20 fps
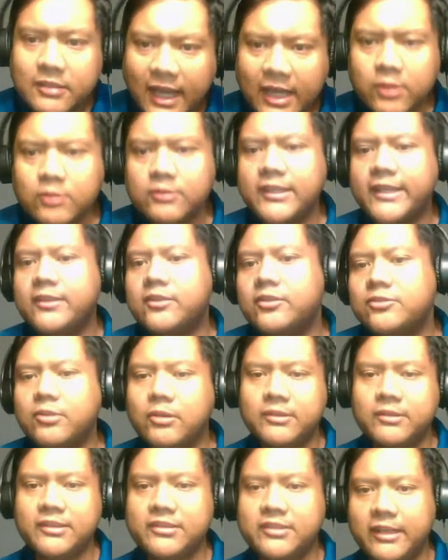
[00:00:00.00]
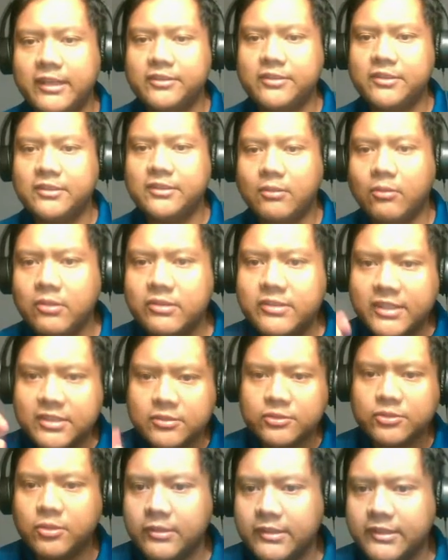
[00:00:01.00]
I don't like controlling the center or just
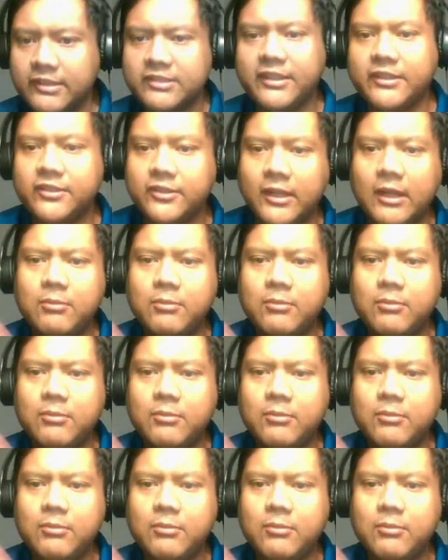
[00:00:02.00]
controlling the center.